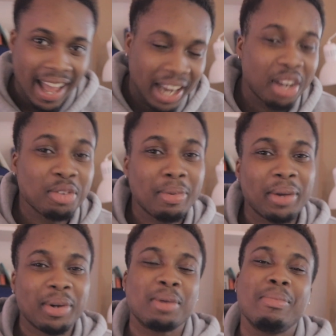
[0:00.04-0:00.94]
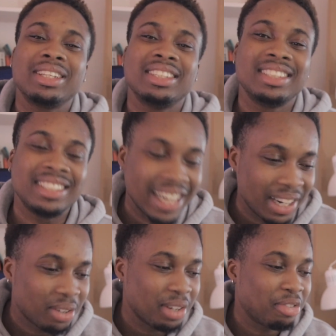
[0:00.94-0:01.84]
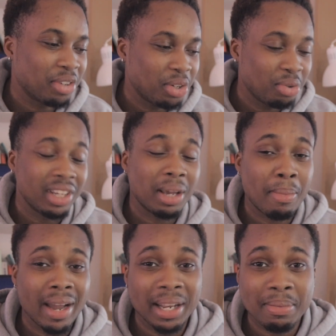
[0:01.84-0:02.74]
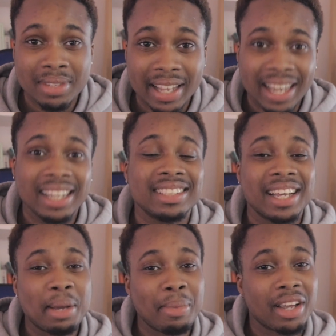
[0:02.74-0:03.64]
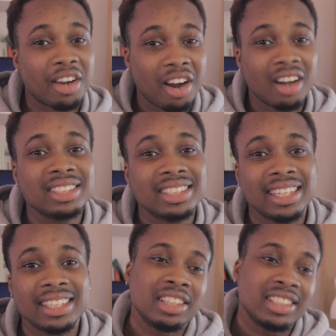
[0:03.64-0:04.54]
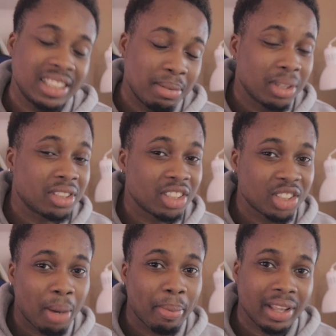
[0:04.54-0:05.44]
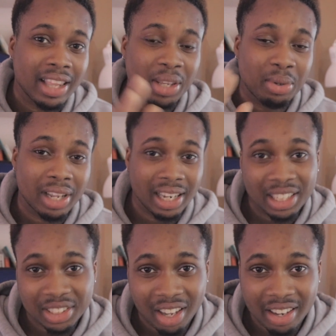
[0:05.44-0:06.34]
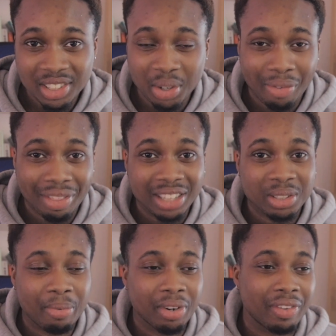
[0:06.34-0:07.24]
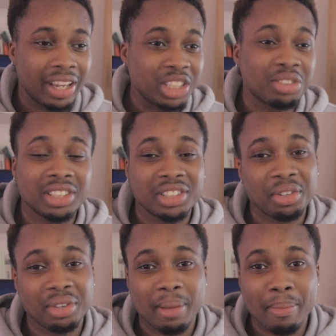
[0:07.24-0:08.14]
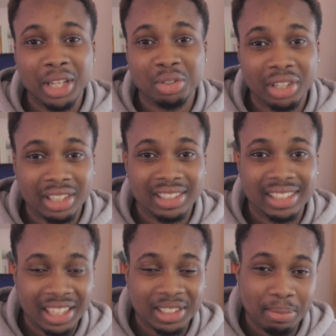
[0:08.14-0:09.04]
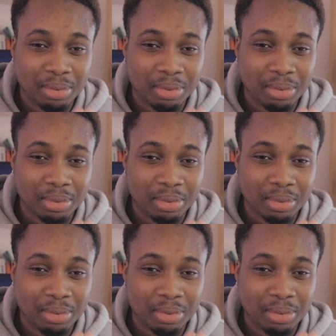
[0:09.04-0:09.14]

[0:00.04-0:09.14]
Hello everybody, welcome back to the channel. If you're new here, my name's Ellis and I make content similar to the topic that you clicked on. So if that's something of interest to you, then make sure you consider